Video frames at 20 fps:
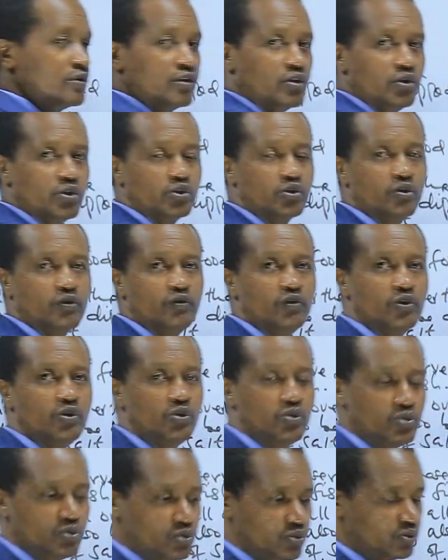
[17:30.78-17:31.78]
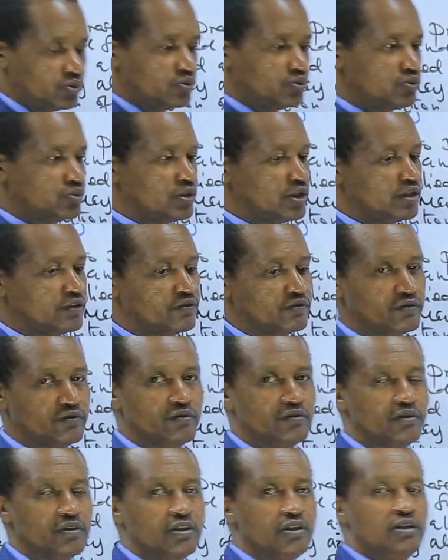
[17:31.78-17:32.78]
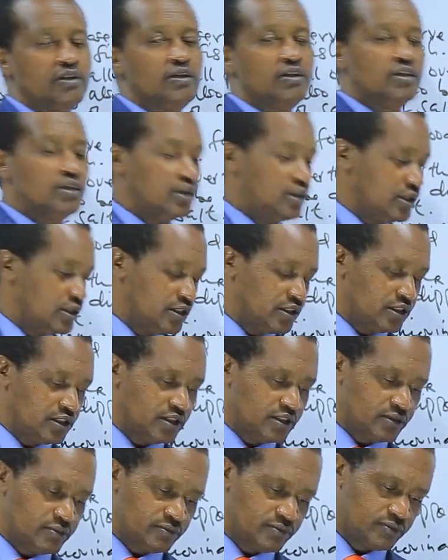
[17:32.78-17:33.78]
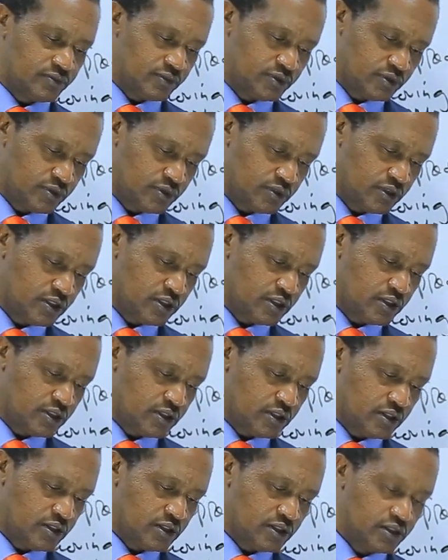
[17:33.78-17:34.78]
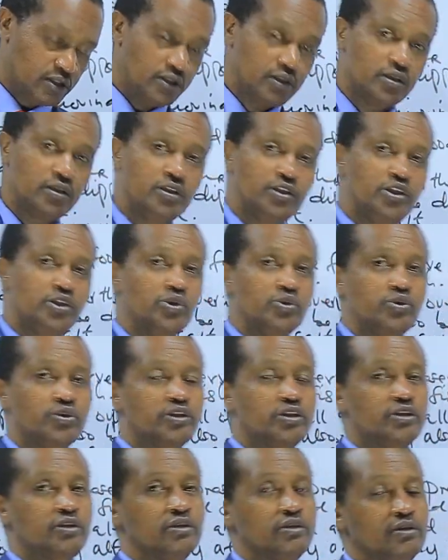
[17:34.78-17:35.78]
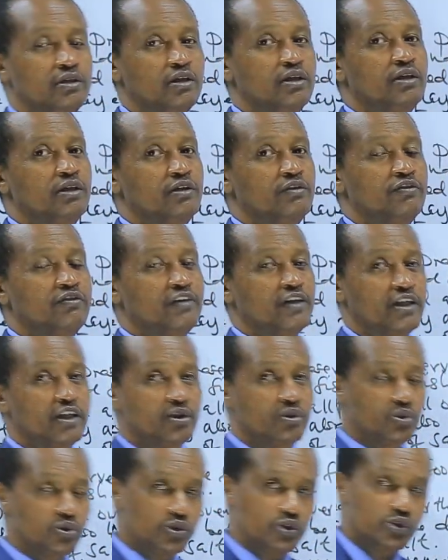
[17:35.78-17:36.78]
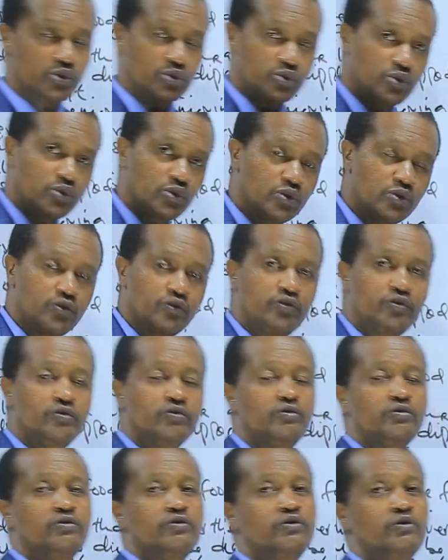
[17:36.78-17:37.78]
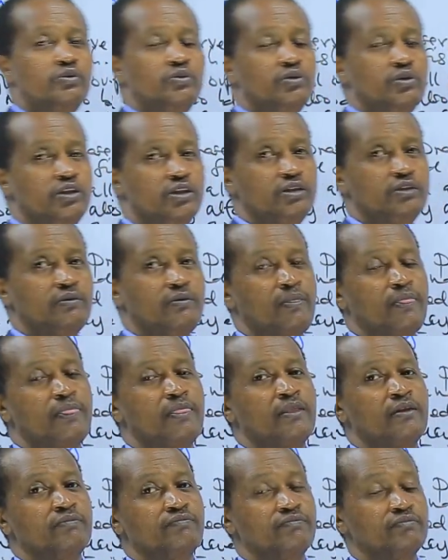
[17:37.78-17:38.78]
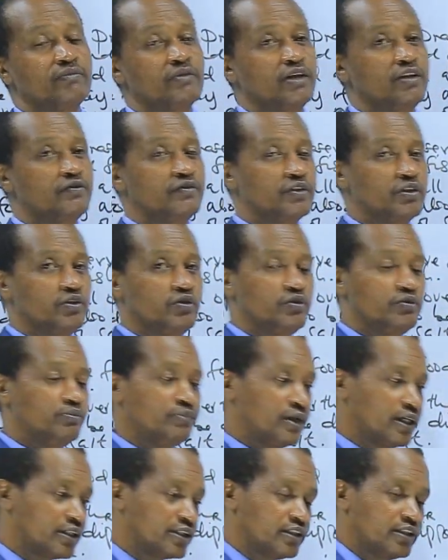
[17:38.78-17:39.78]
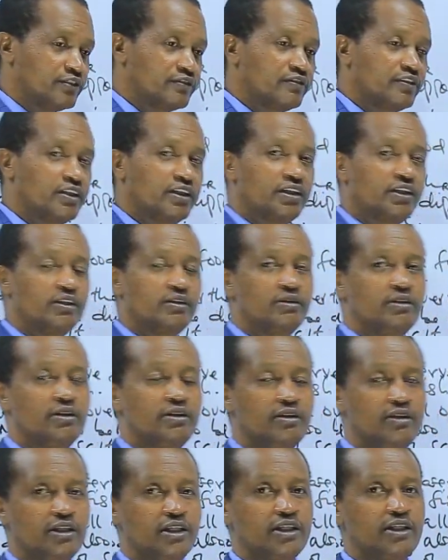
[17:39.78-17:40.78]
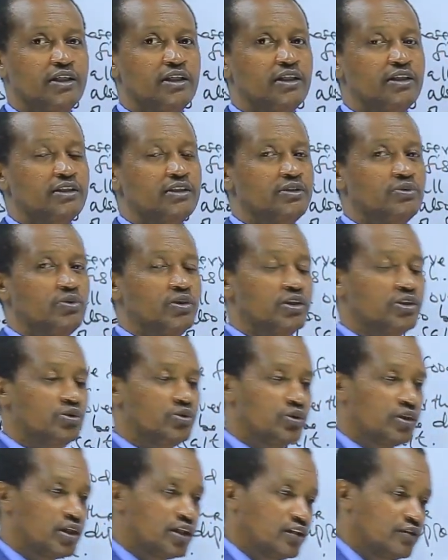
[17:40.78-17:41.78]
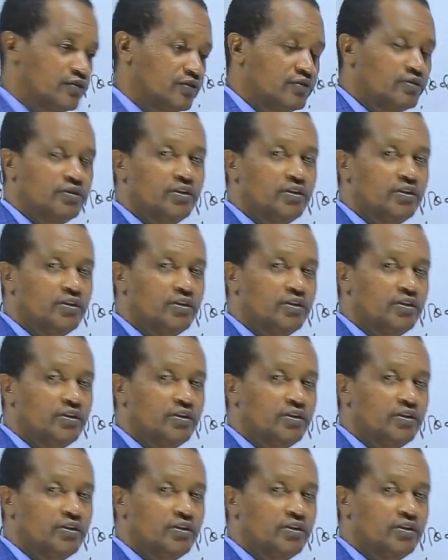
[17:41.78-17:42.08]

Those of you who have used firewood to cook food, after you've burned the fire, learners, what you have,